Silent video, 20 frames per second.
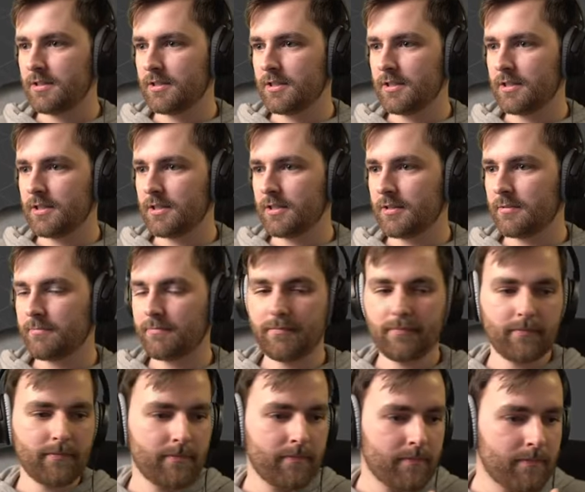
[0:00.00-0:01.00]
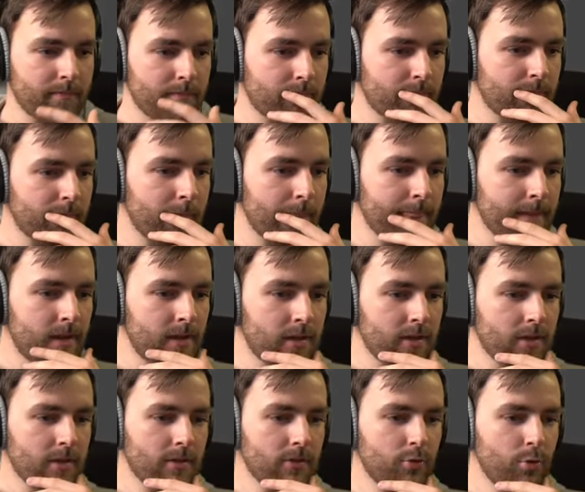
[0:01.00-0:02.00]
um,
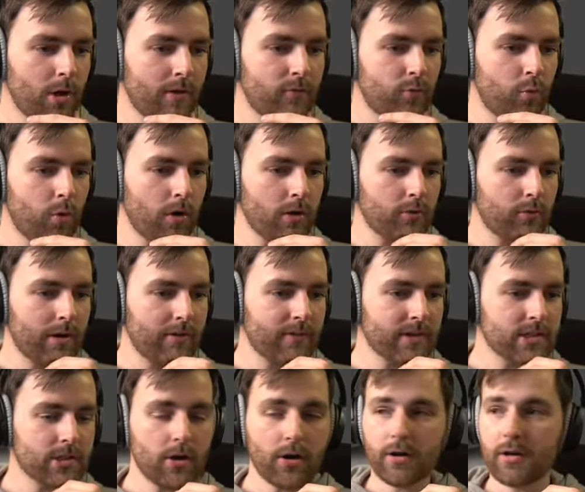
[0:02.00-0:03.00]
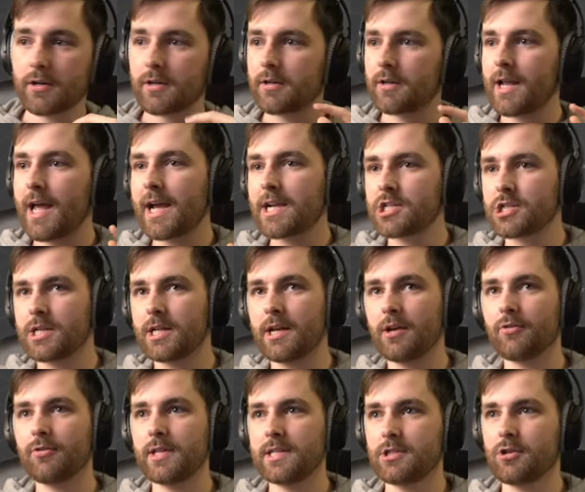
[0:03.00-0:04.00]
do you have one graphics card? Actually,
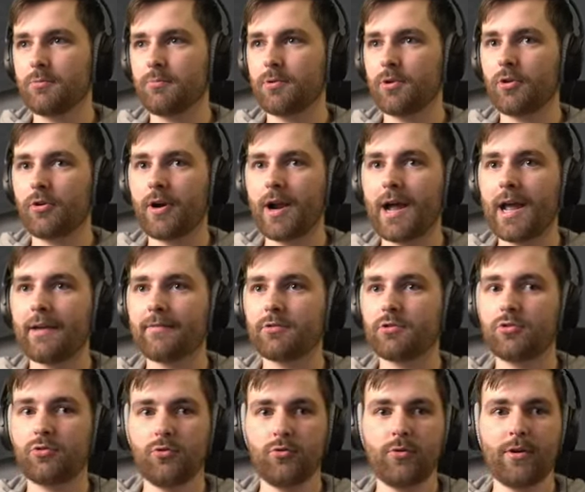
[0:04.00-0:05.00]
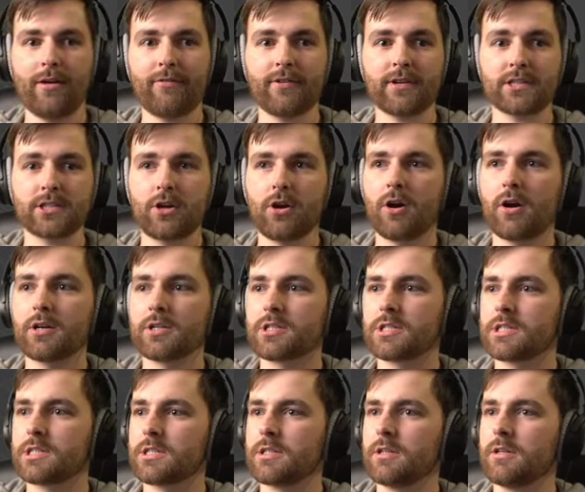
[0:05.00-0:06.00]
on this computer, I have two graphics
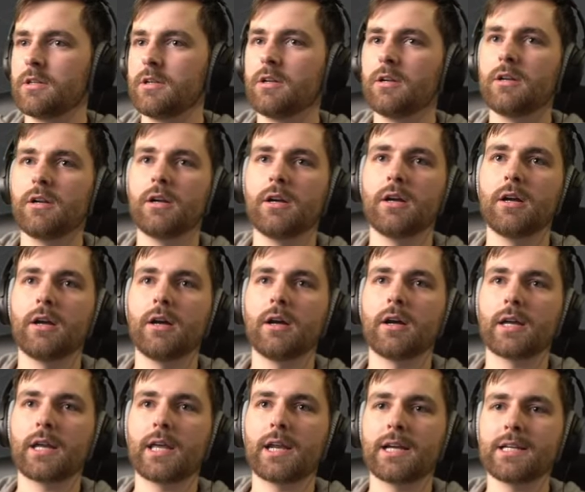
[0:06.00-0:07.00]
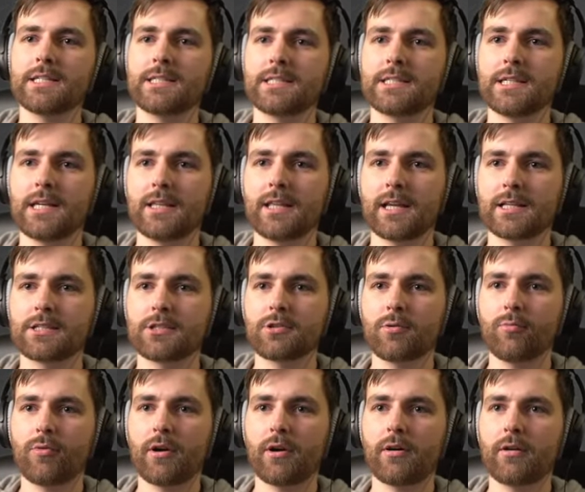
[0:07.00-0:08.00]
cards. Uh, can I see that
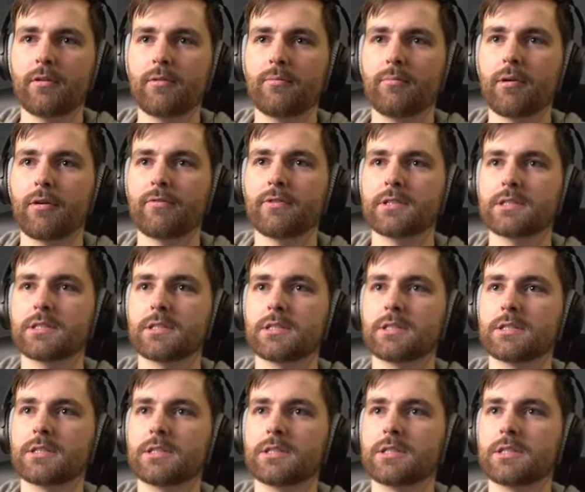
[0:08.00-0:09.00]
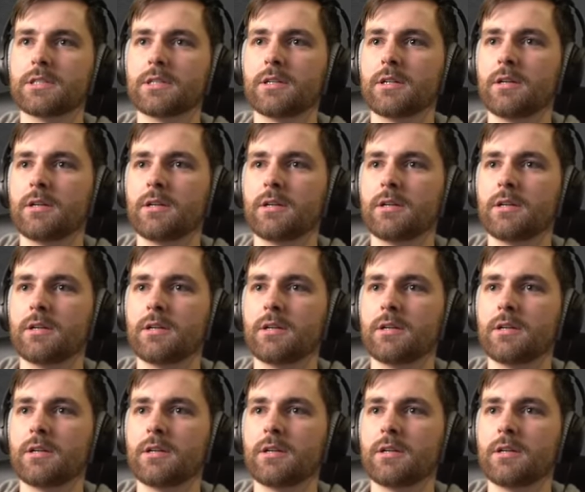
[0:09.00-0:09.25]
somewhere? Preferences.